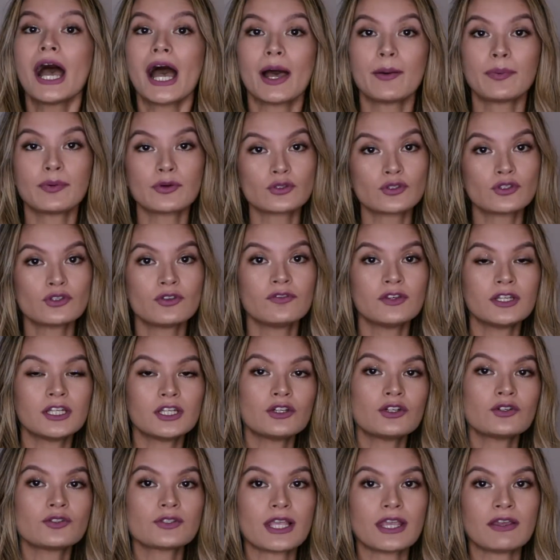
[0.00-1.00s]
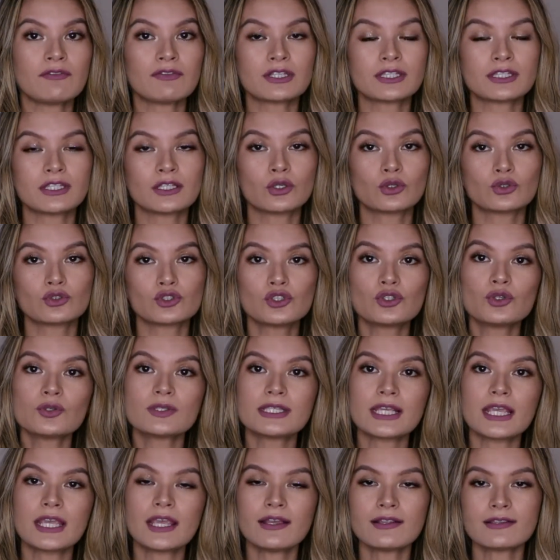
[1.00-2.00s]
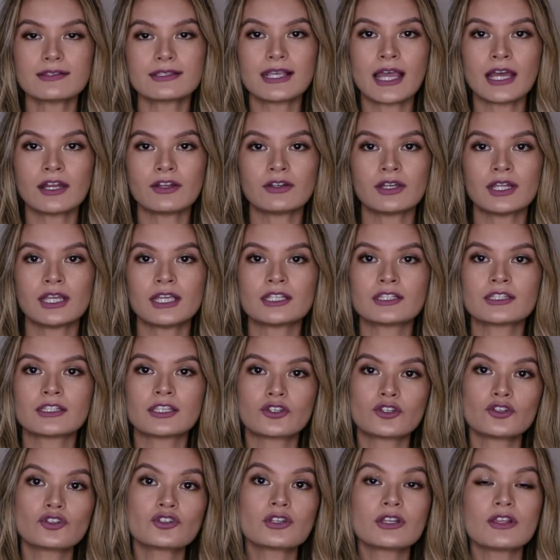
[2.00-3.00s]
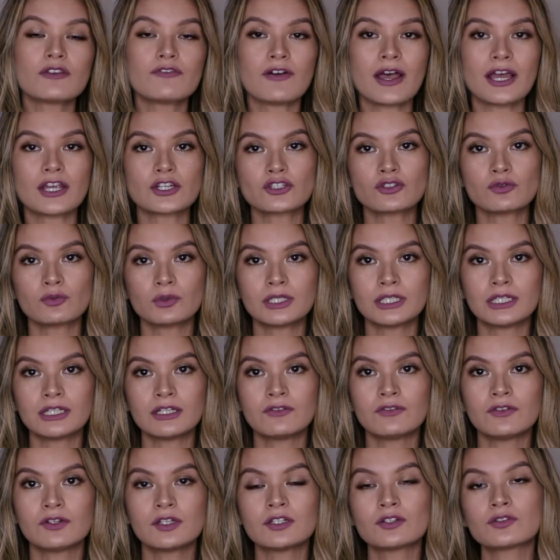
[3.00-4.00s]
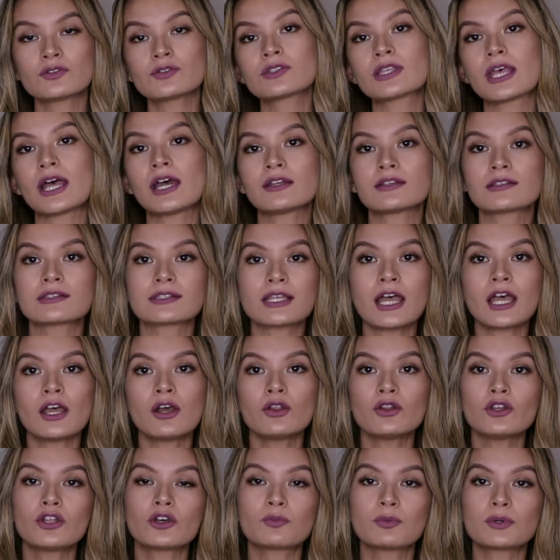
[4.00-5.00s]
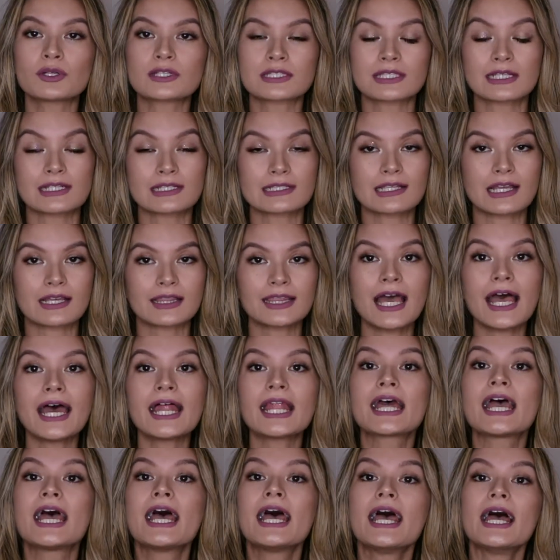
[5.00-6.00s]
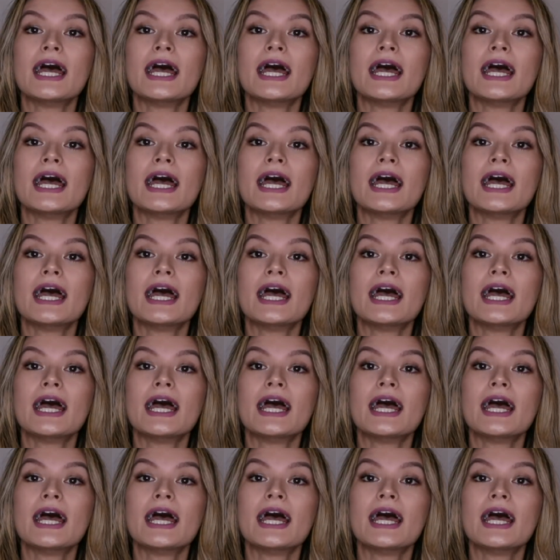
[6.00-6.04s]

I post new videos every single Tuesday and Saturdays. They're usually fashion related videos, how to style, lookbooks, things like that.